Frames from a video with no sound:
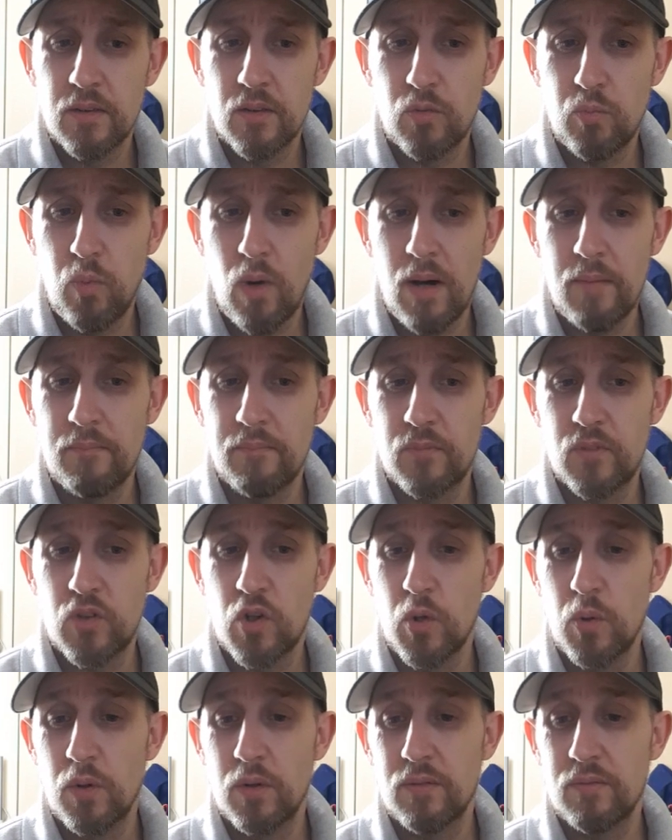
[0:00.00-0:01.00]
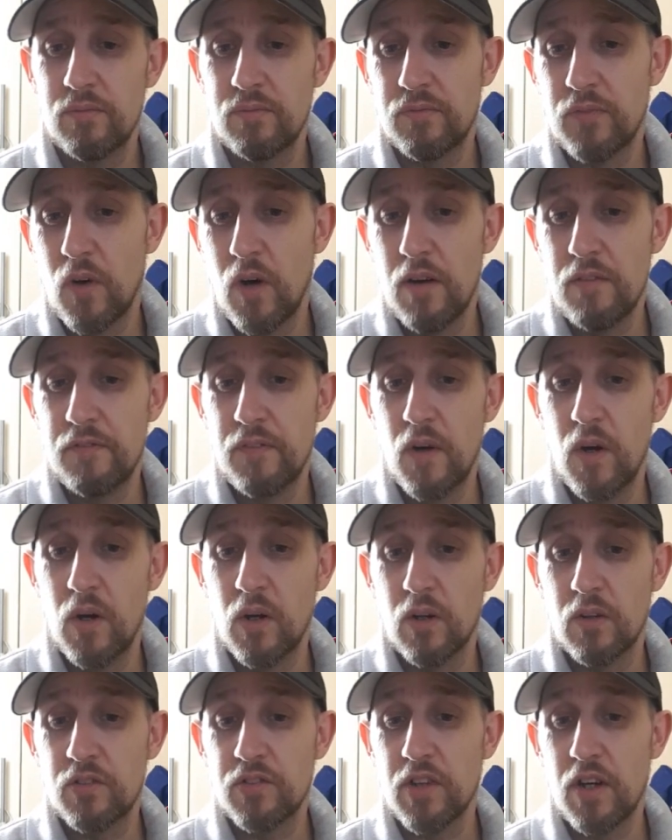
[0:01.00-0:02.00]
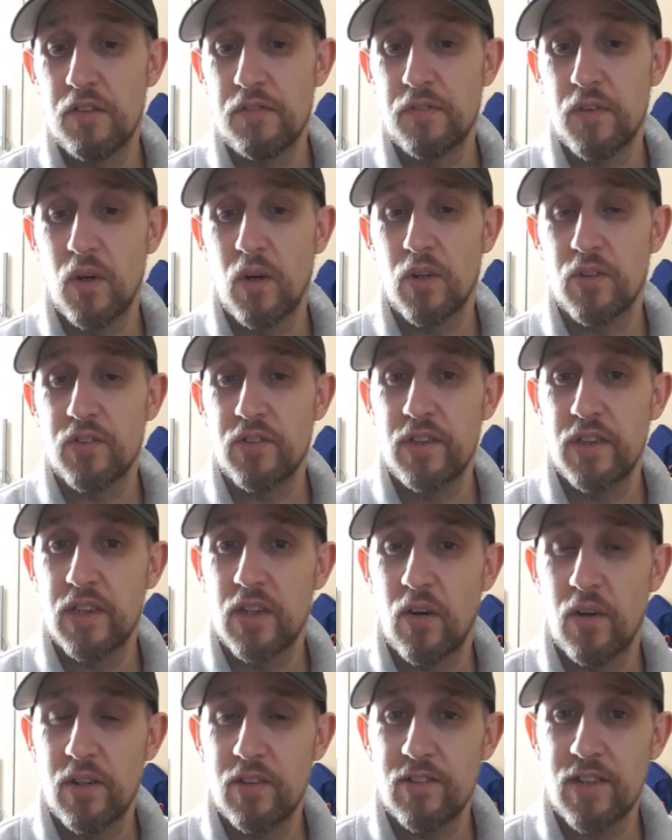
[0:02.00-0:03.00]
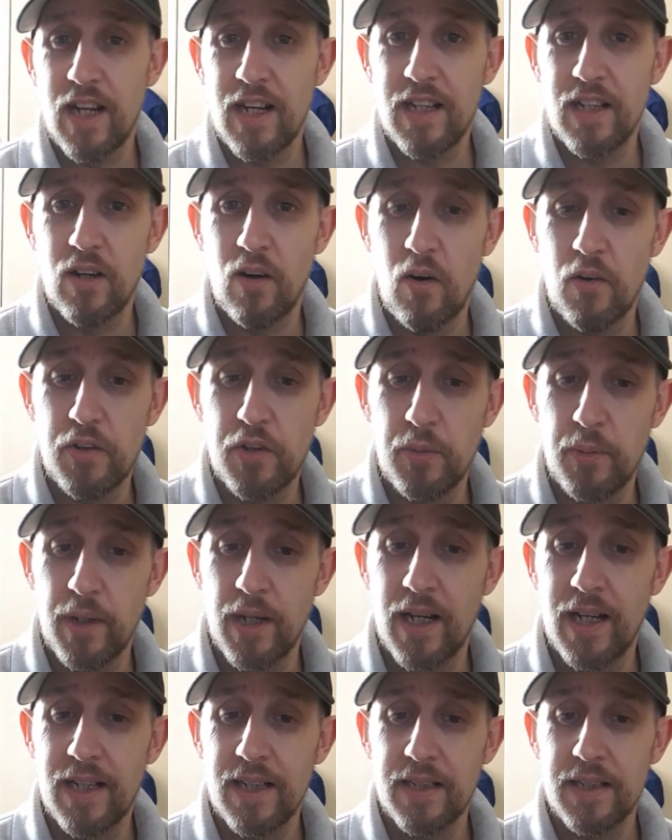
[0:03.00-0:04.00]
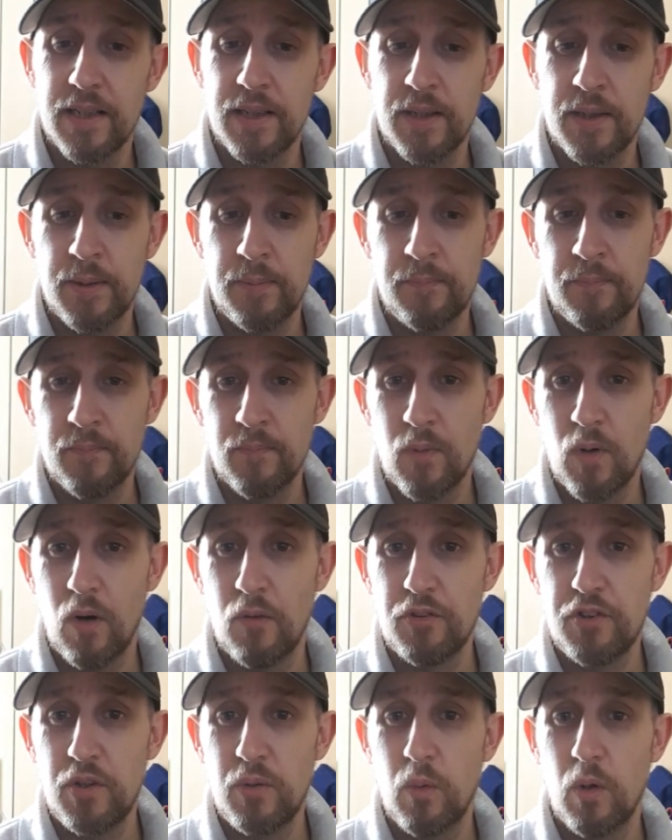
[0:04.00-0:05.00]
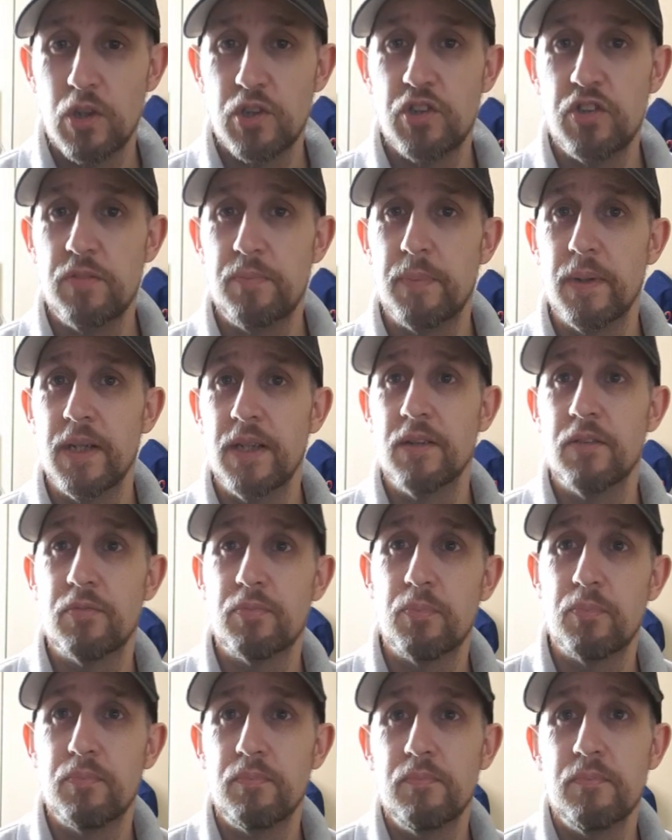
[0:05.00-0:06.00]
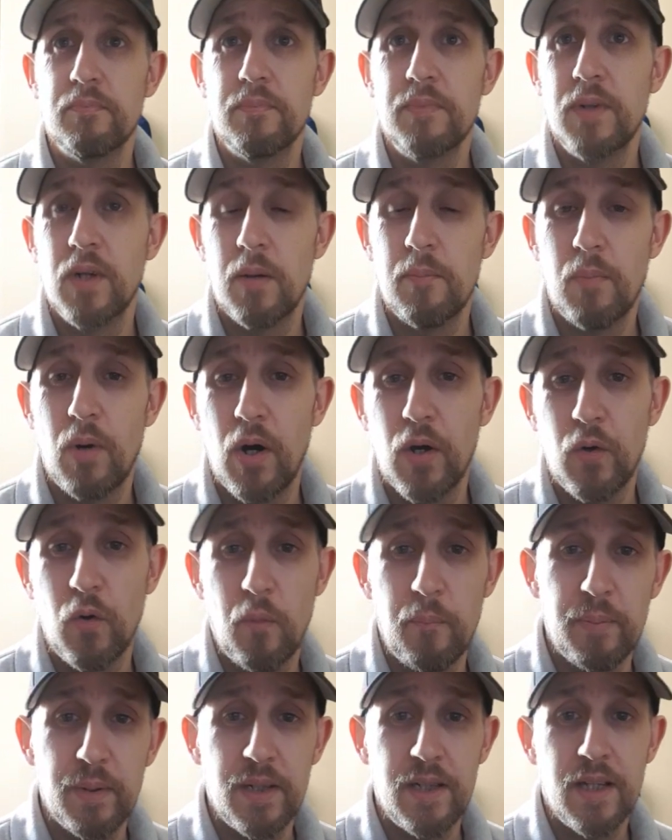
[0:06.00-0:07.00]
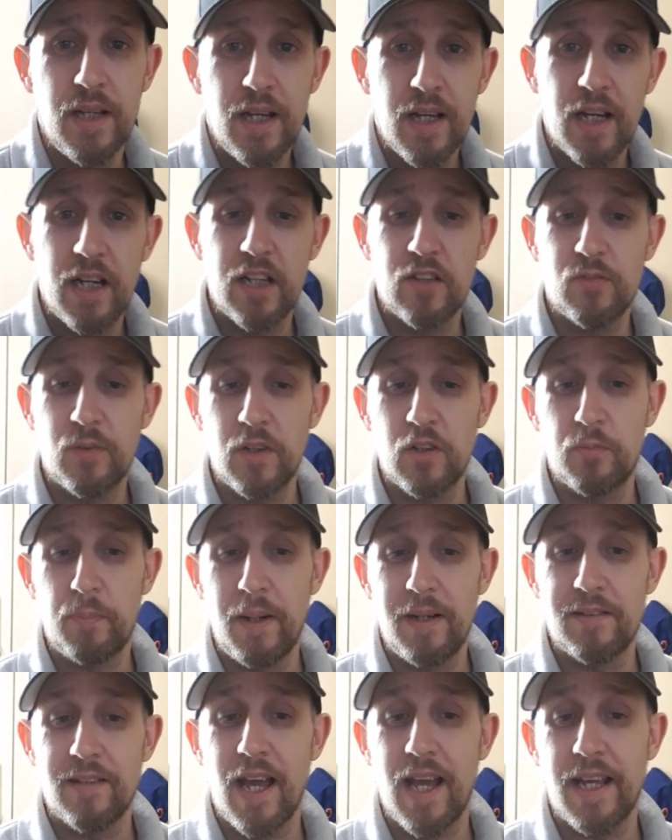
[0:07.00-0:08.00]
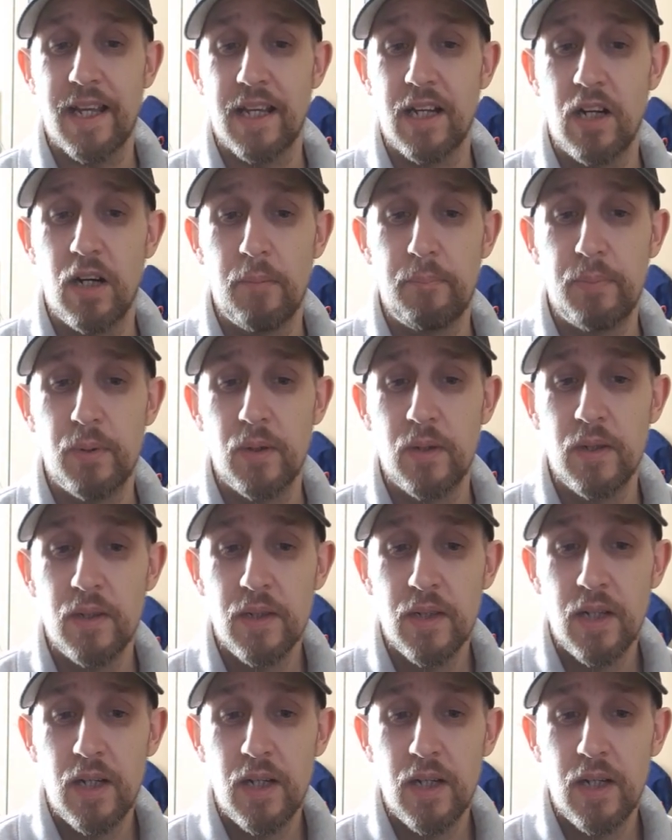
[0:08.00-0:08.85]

one, two at five furlong so far, so you can't exactly argue with that. Um, obviously what she's beaten, you know, might not be anything spectacular, but